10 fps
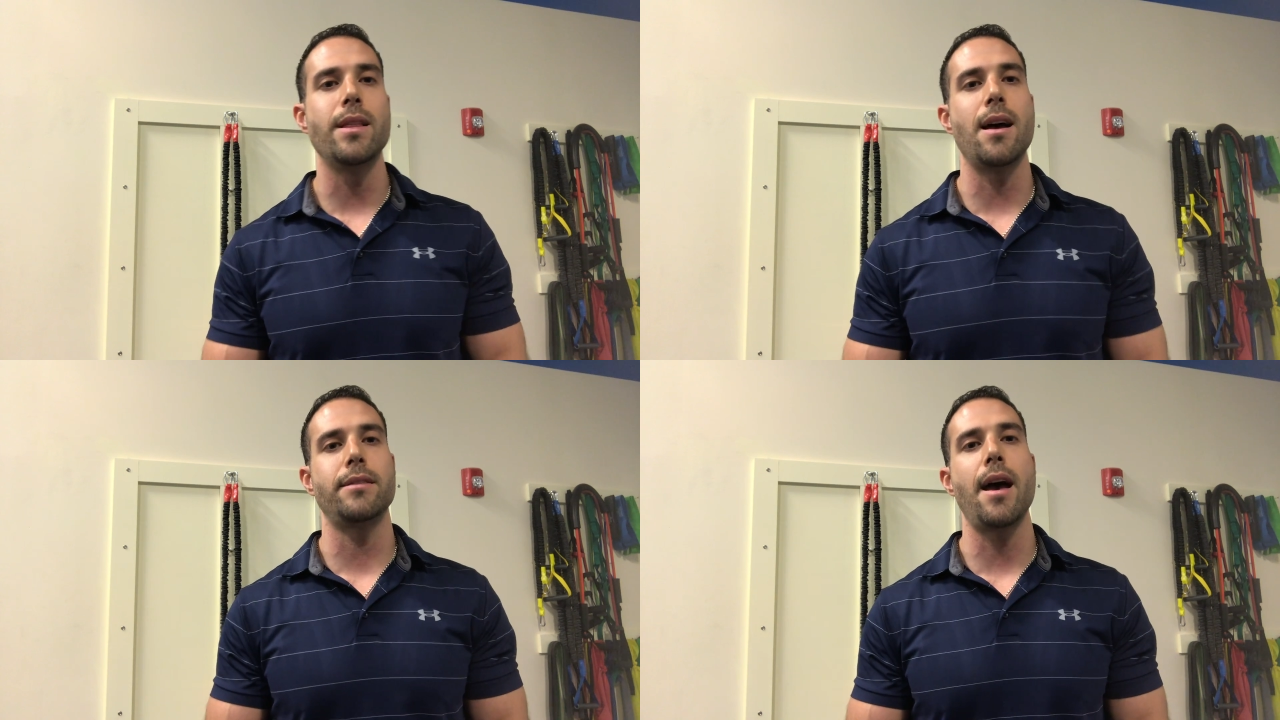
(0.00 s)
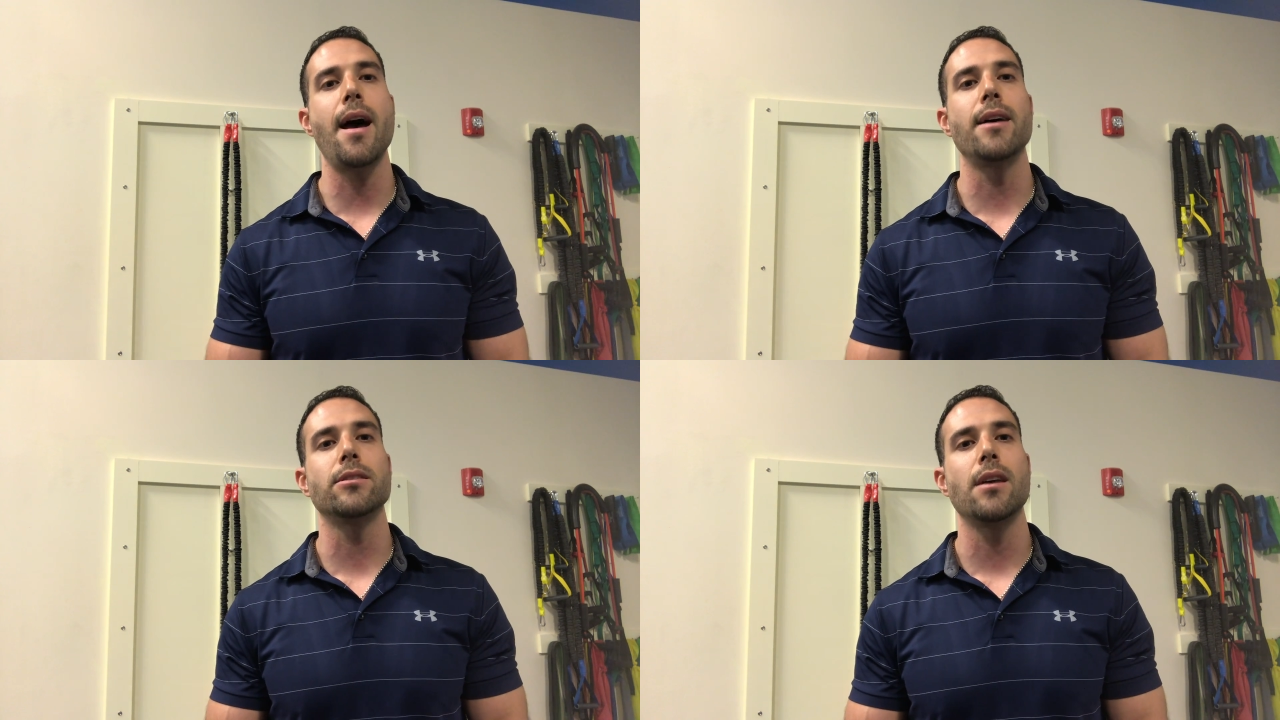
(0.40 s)
that
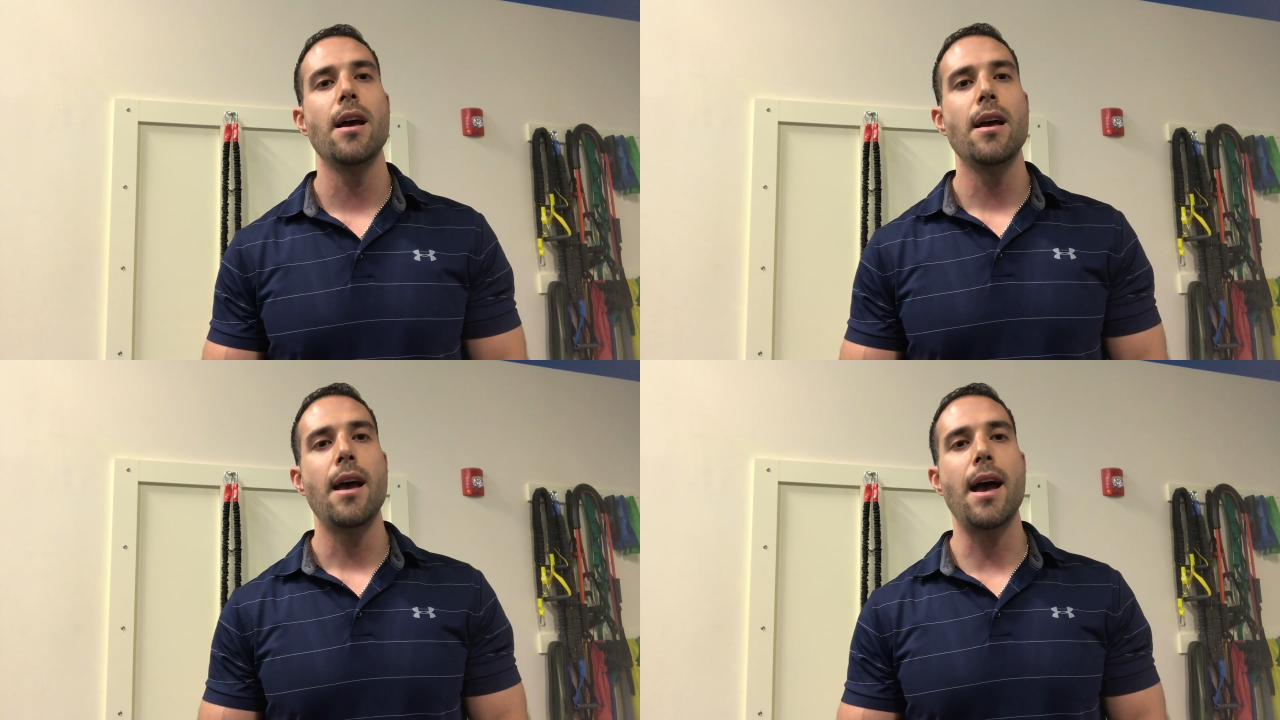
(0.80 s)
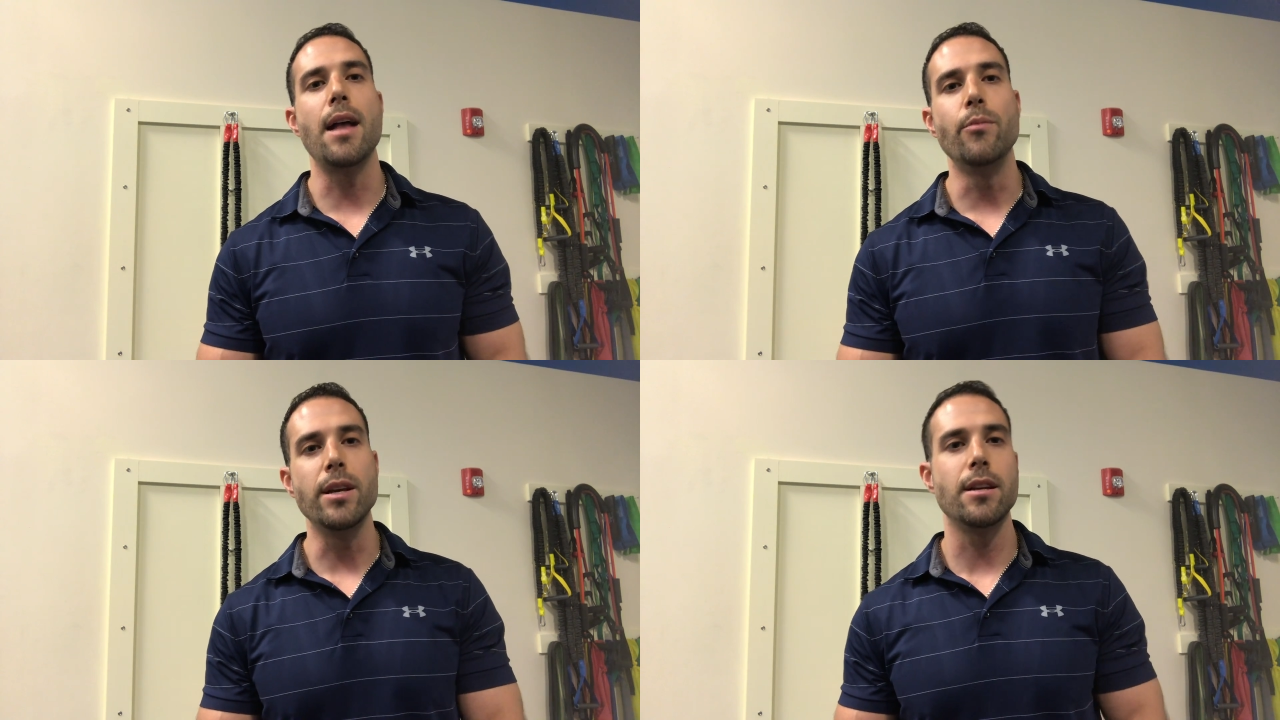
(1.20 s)
task,
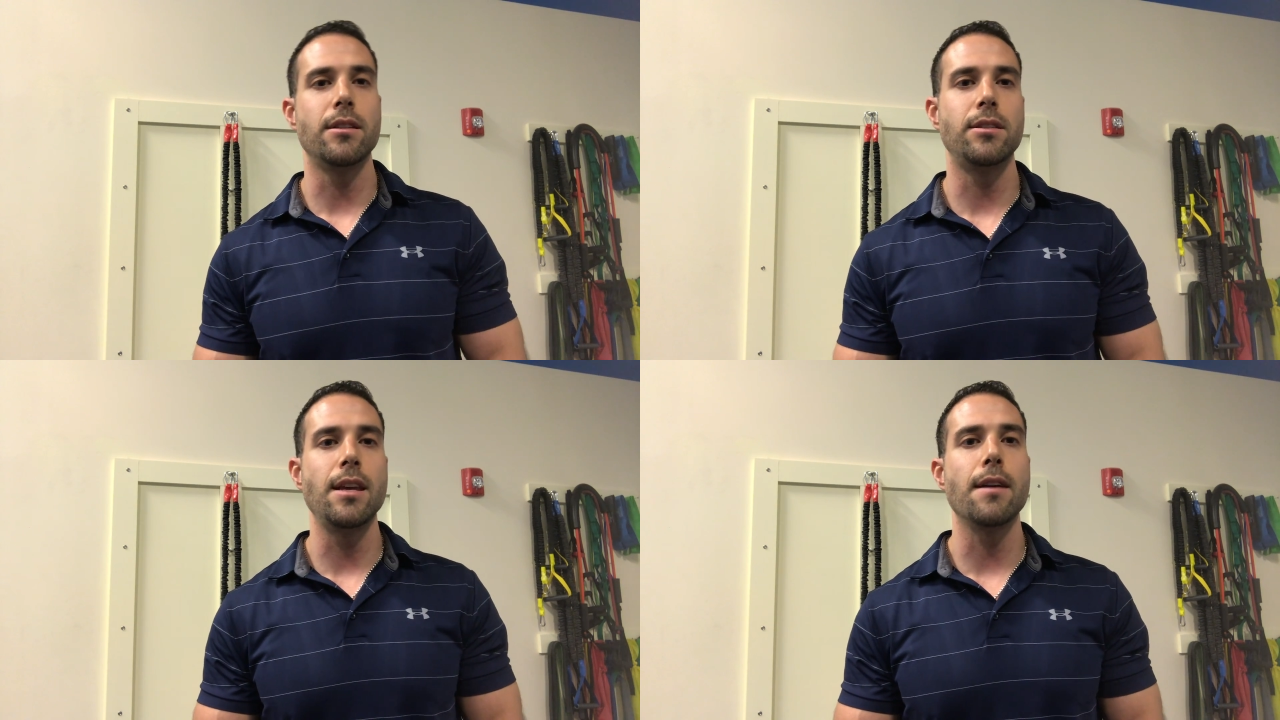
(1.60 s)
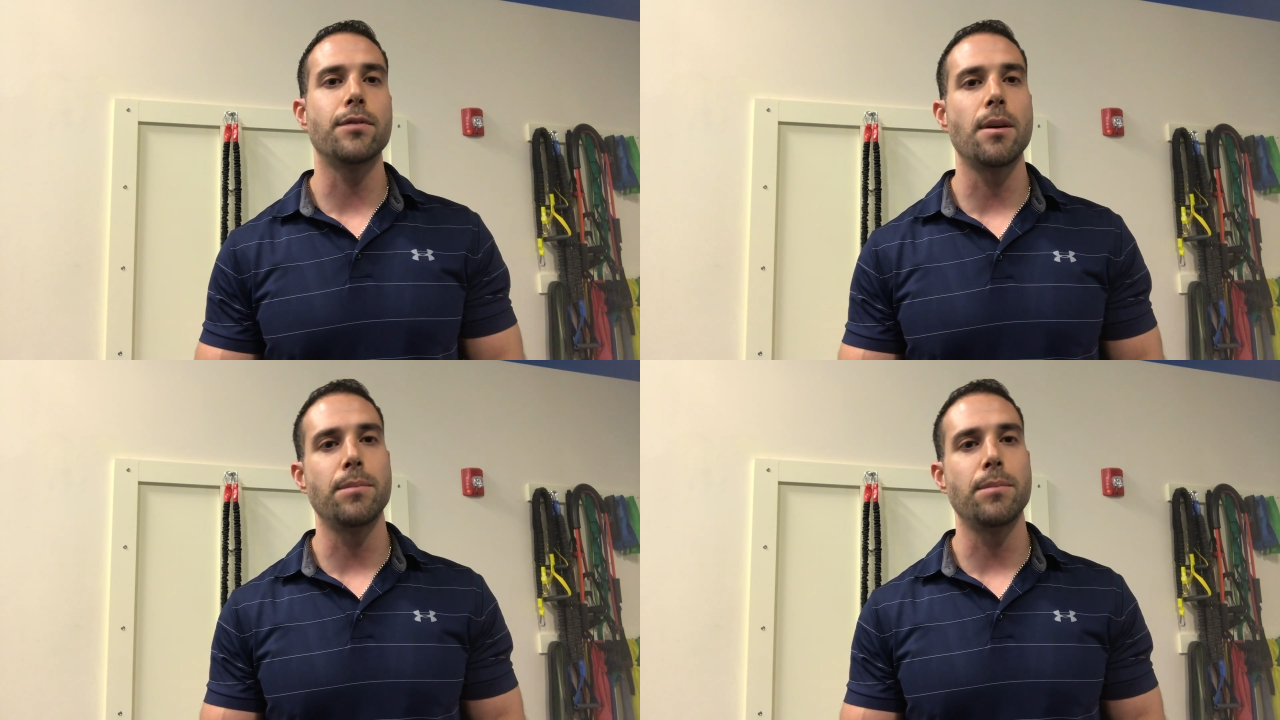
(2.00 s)
and we can see if